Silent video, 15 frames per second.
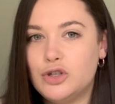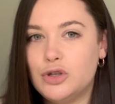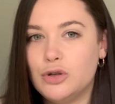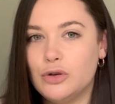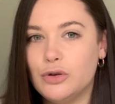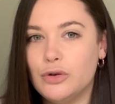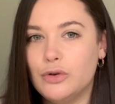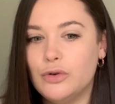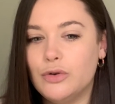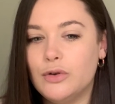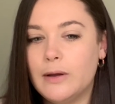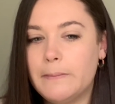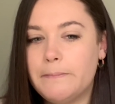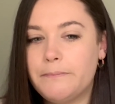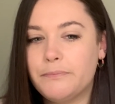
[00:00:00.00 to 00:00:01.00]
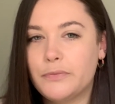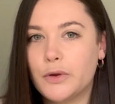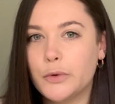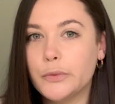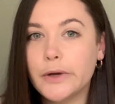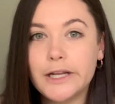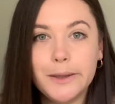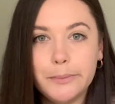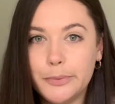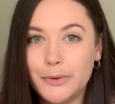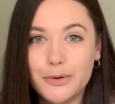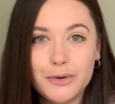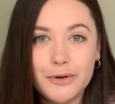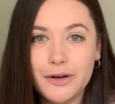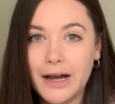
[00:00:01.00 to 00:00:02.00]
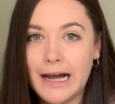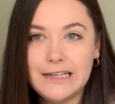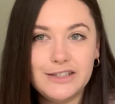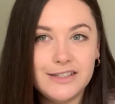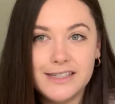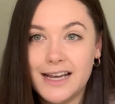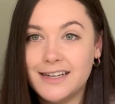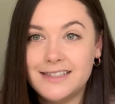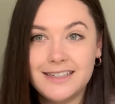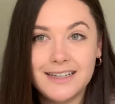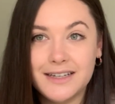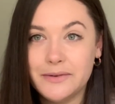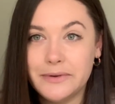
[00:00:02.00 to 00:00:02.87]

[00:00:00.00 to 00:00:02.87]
to read a book i just had to